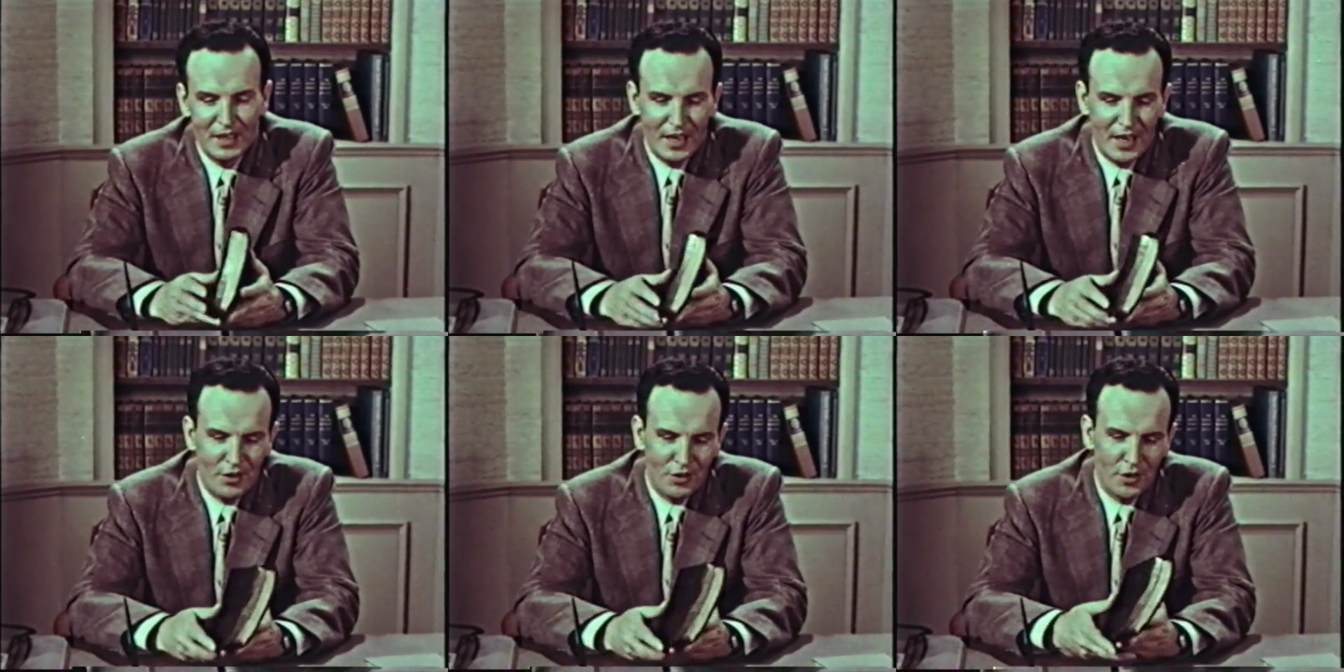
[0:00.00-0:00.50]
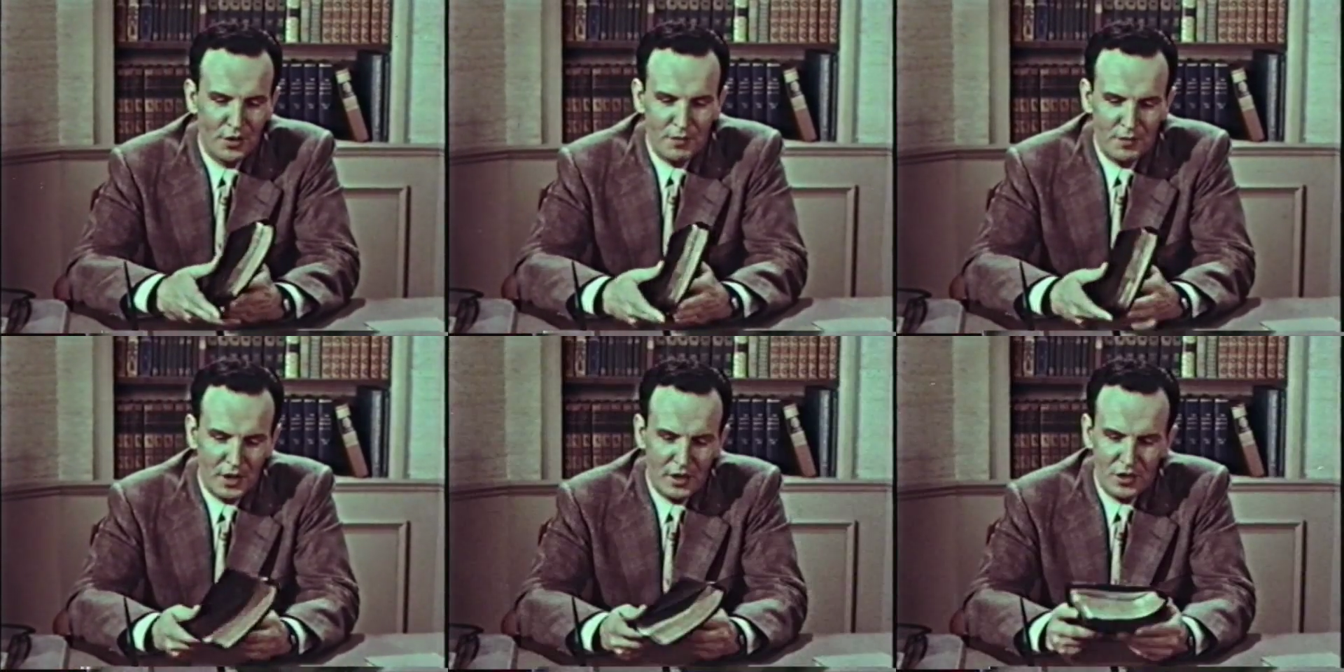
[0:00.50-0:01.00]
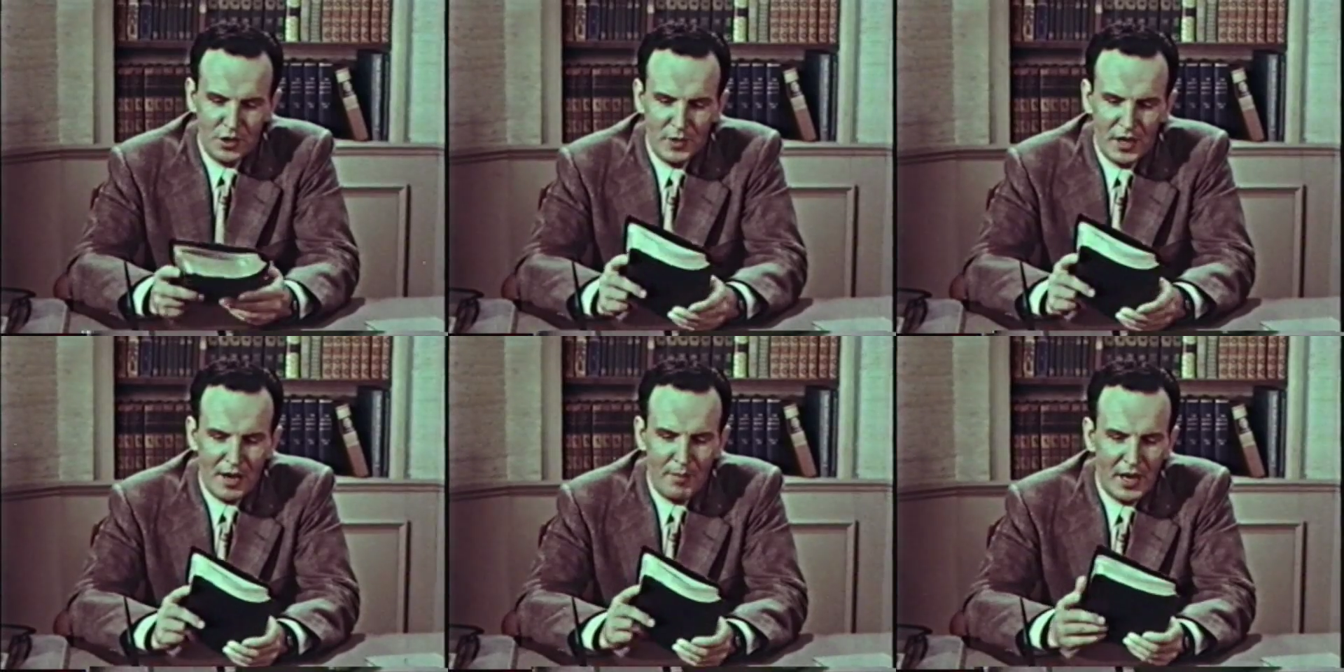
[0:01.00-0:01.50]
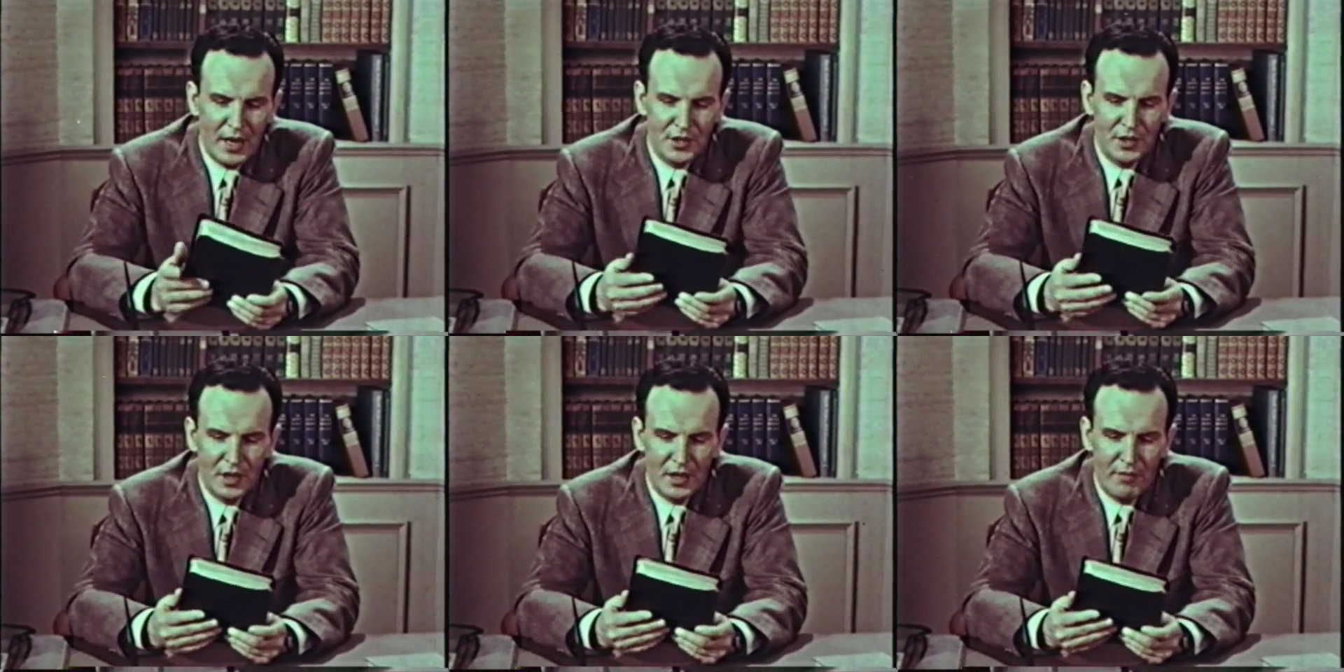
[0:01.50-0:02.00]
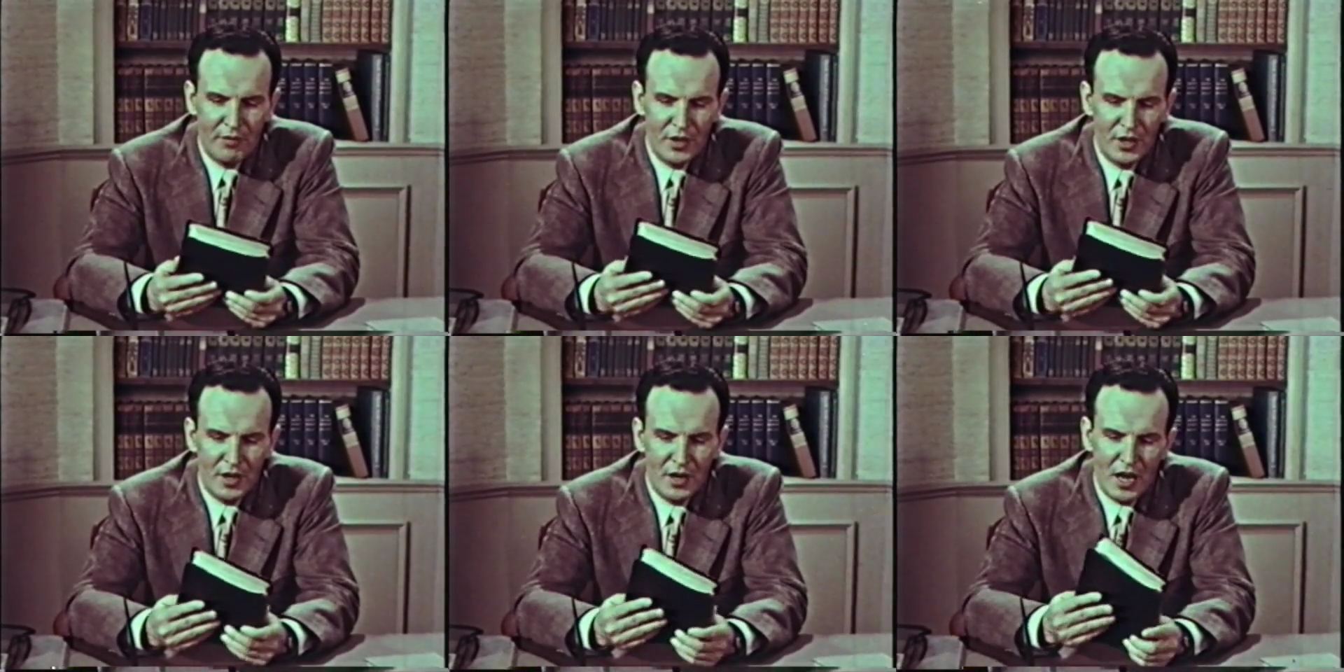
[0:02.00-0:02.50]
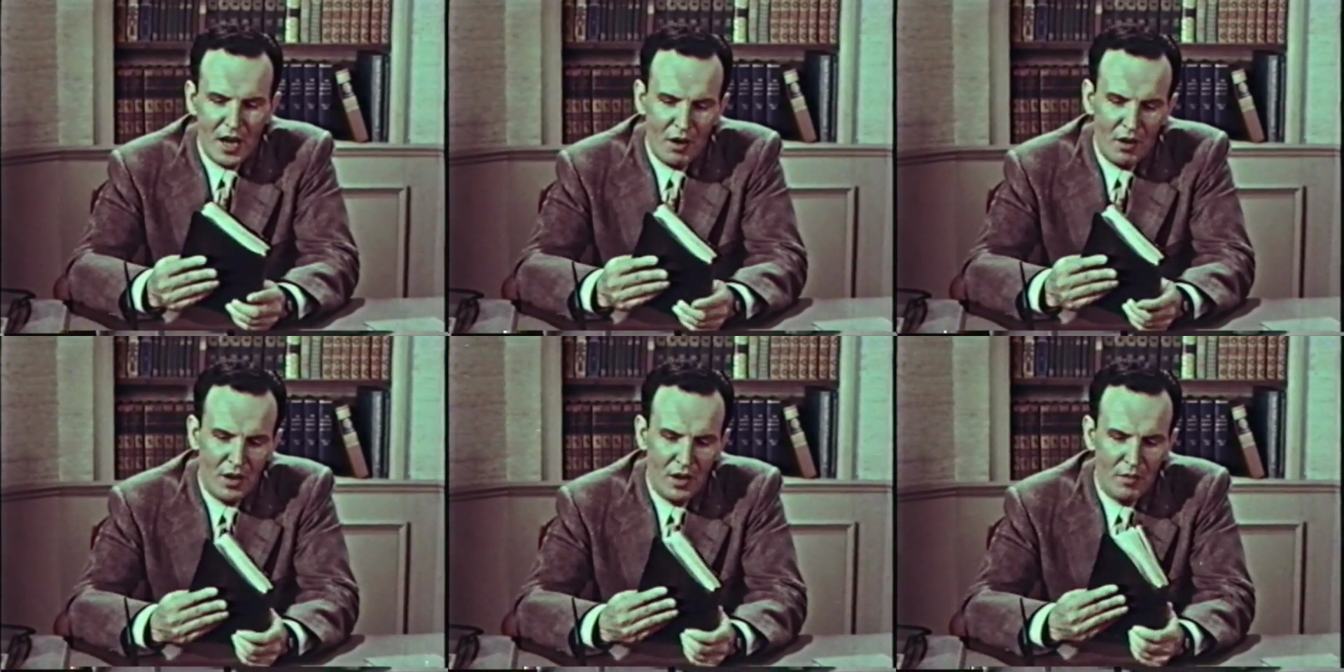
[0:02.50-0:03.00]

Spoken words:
I don't know the figures, but I imagine that every year now,